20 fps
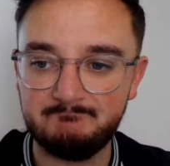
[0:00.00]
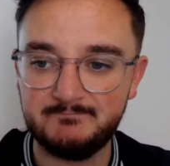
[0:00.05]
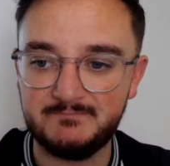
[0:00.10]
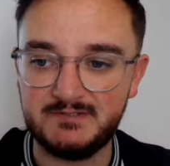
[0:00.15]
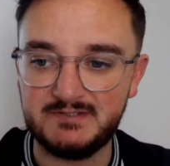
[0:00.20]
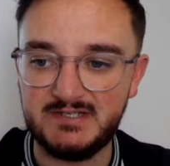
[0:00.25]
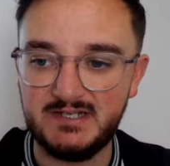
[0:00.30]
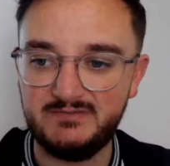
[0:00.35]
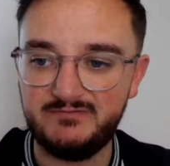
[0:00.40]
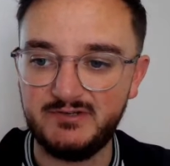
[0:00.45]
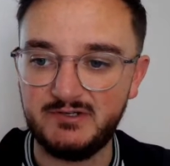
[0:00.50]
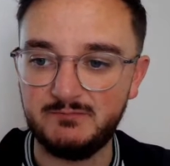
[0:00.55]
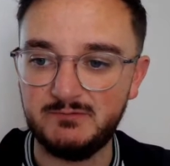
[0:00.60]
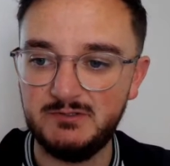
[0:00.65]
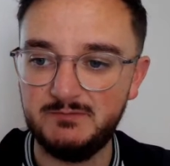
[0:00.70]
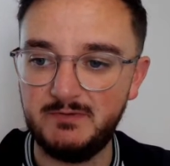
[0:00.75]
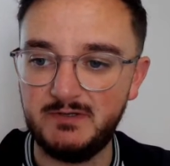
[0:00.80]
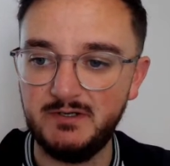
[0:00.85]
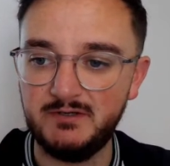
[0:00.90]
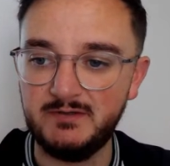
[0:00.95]
they definitely
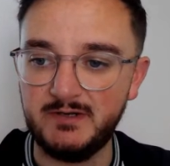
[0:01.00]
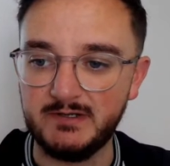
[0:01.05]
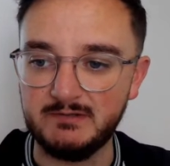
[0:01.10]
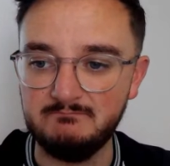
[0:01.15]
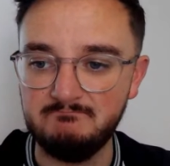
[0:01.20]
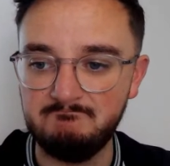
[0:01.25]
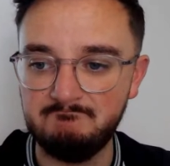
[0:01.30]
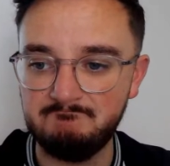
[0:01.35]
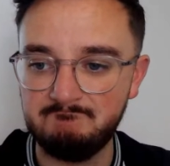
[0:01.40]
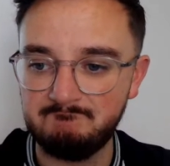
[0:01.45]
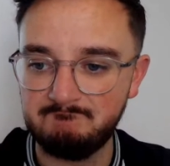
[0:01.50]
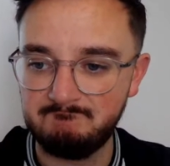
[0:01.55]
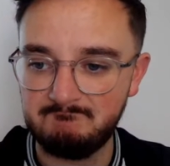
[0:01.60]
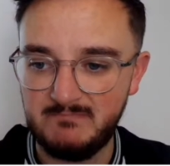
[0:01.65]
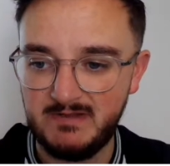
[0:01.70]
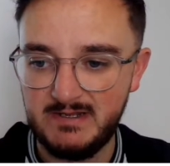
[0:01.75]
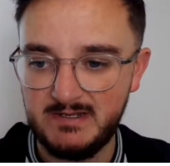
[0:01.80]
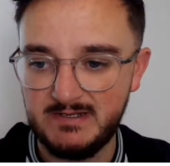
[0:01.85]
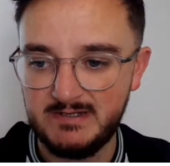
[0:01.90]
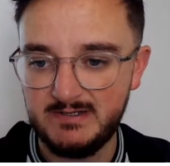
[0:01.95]
will be looking at him.
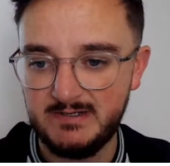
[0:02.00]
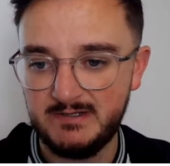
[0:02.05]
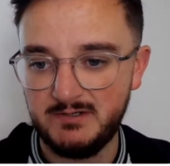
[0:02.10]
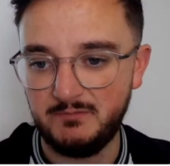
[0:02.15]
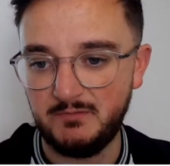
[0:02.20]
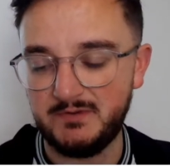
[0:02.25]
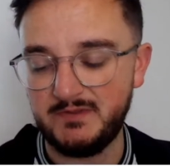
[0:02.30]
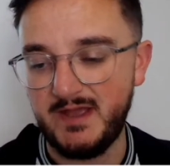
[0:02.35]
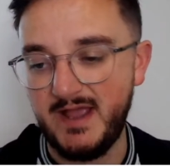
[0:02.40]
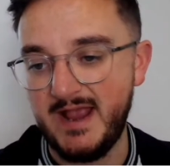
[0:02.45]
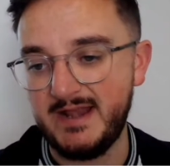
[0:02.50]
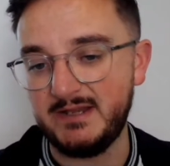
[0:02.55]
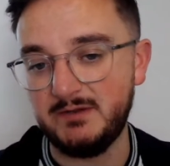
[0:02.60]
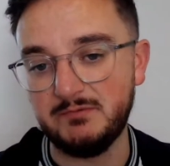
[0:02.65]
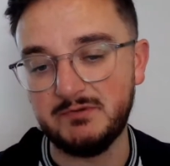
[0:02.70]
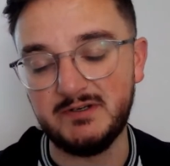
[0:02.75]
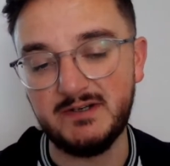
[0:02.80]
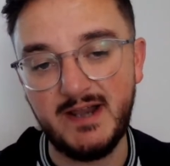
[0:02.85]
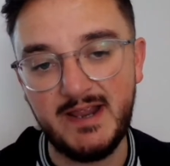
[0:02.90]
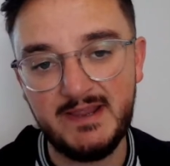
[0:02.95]
Whether Eddie
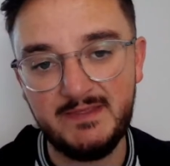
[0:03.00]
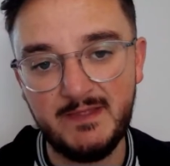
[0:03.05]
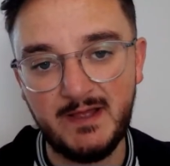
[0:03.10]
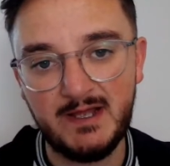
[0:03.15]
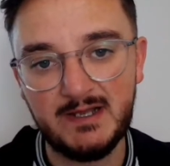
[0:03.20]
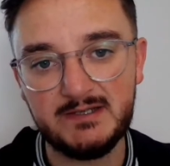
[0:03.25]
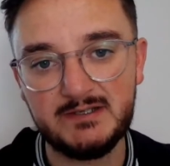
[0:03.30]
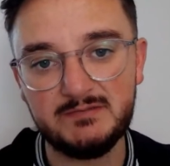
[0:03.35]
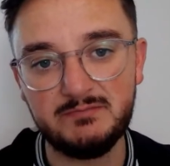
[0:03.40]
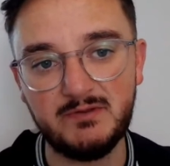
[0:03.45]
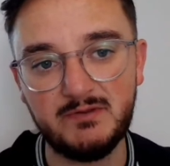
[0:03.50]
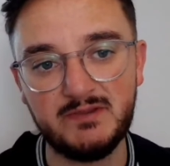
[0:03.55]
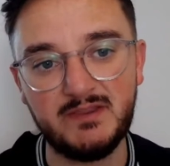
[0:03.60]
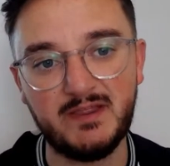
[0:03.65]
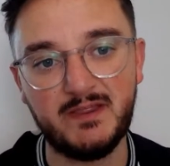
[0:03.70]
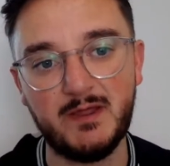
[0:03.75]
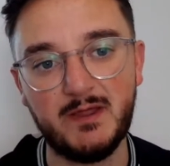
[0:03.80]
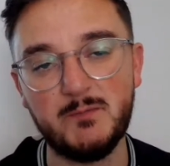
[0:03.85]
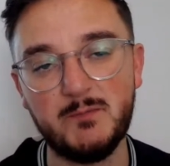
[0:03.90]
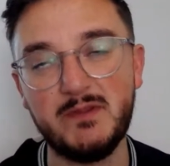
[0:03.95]
would like that, whether
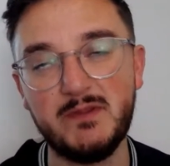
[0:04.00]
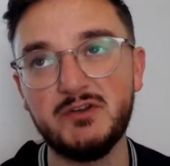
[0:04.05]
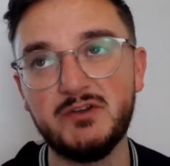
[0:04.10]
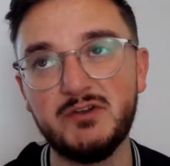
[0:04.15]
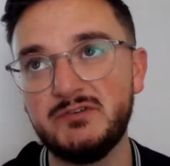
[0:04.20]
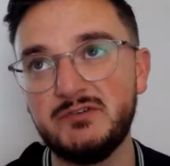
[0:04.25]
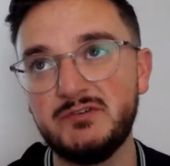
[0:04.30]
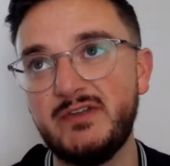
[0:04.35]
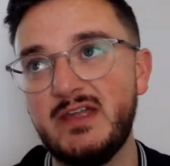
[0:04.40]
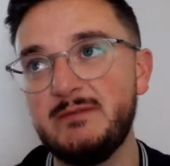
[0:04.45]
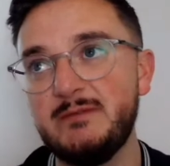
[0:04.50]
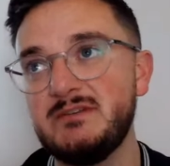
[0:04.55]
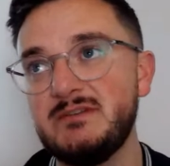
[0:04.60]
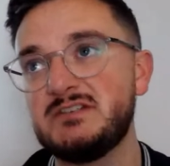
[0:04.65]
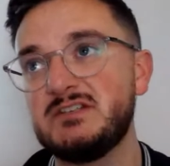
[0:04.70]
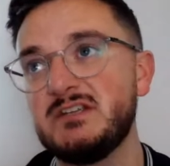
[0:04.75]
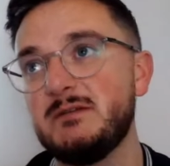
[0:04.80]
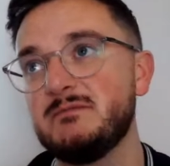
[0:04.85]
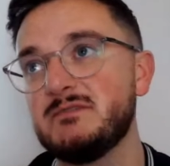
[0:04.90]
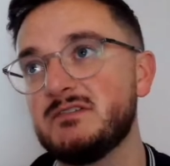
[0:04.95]
that would be good enough for him in
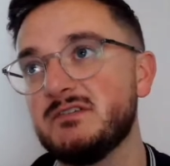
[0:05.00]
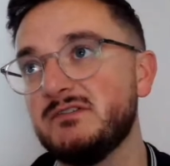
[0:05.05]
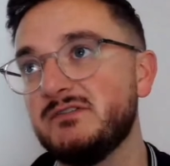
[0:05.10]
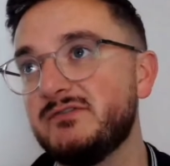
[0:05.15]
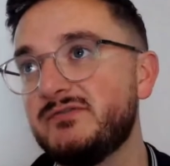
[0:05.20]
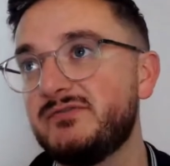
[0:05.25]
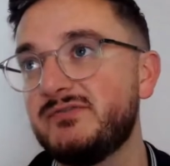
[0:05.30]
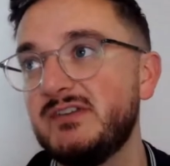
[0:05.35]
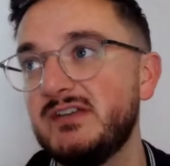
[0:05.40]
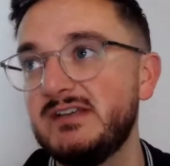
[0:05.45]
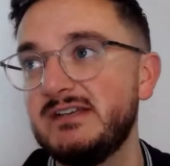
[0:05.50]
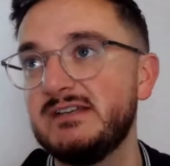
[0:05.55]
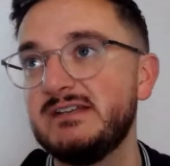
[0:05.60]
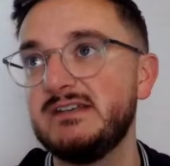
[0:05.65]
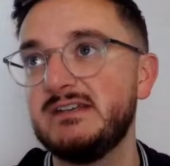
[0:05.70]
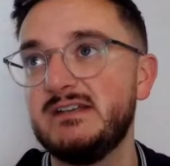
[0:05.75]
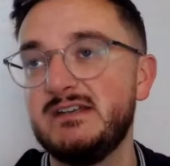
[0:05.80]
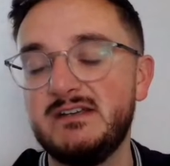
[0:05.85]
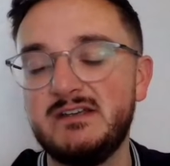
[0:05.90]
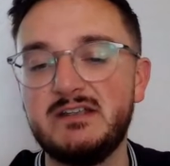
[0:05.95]
terms of,
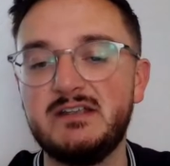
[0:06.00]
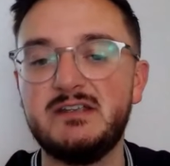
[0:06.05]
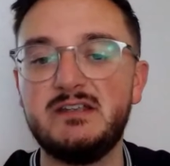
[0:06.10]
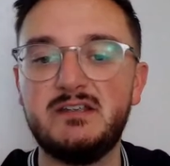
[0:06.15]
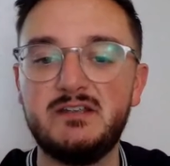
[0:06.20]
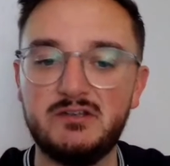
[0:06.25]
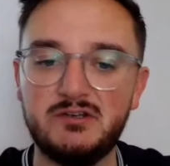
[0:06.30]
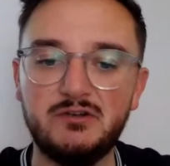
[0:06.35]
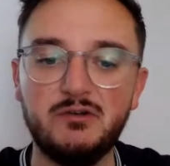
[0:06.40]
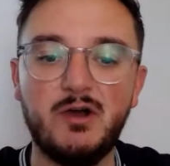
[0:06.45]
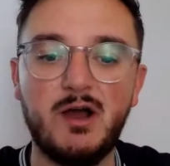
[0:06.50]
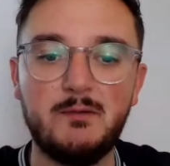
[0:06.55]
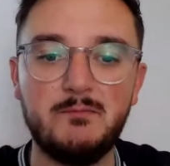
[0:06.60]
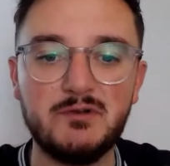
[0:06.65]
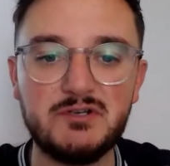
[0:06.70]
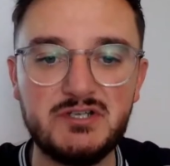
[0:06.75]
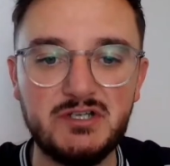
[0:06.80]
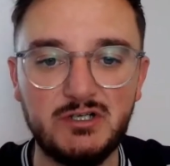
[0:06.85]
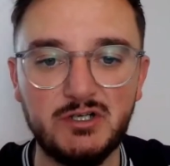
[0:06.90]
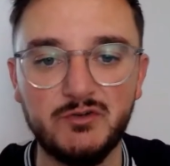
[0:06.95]
you know how
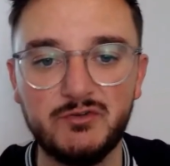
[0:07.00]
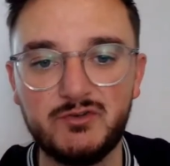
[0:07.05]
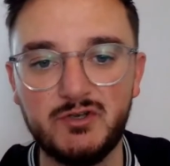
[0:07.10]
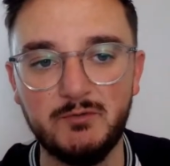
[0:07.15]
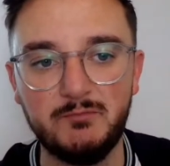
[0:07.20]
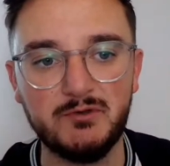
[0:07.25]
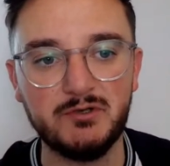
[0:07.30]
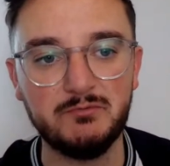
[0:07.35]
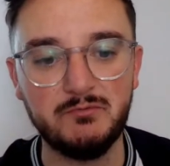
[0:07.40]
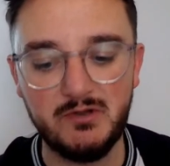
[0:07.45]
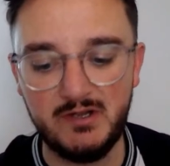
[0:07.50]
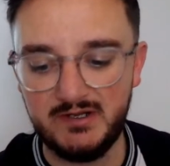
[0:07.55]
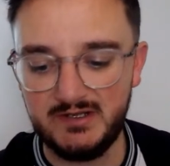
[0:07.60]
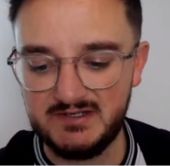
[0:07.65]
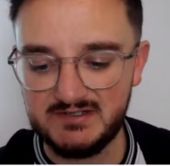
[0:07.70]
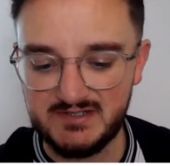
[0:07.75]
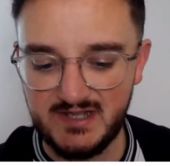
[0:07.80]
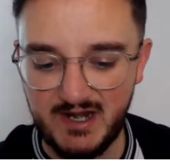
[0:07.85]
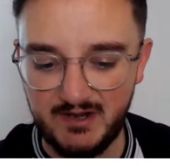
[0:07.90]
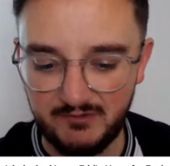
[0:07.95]
much he loves coming to work.
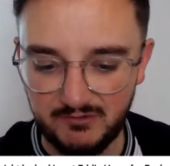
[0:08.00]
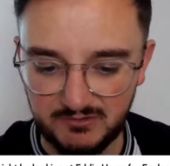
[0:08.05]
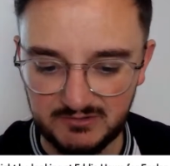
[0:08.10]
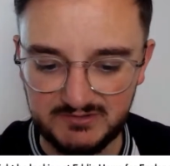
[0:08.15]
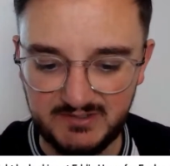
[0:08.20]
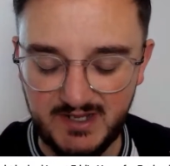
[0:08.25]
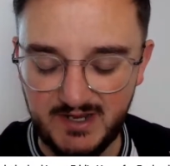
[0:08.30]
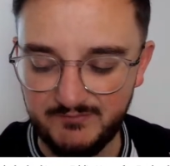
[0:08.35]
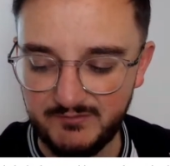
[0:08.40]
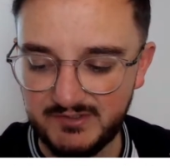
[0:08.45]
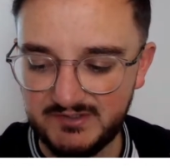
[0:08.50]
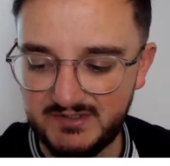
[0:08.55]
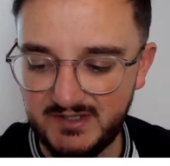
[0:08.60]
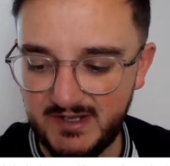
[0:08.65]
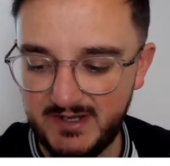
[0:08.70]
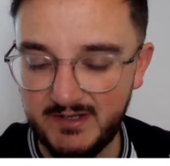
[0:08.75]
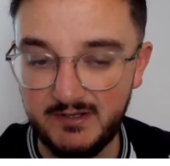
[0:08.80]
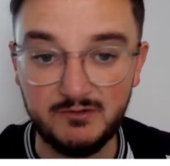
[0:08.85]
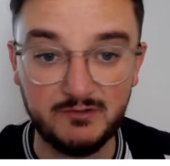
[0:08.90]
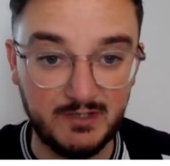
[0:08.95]
He's there all day, every
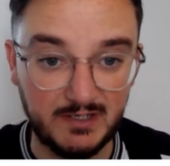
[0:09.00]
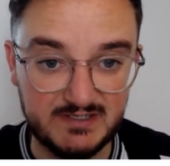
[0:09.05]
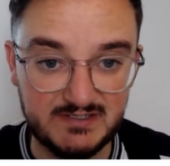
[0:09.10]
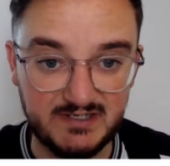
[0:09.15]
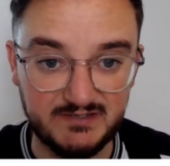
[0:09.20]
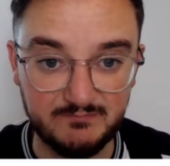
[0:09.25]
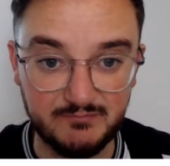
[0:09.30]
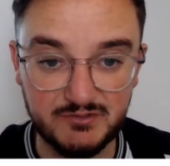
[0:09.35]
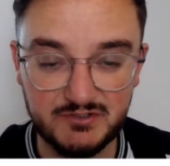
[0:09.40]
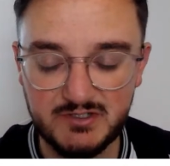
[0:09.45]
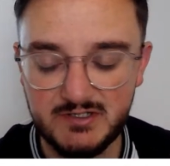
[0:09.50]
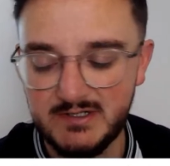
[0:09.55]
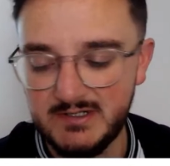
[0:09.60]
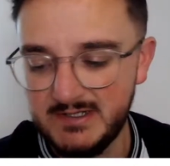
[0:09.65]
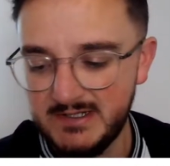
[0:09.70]
day, unlike Steve Bruce.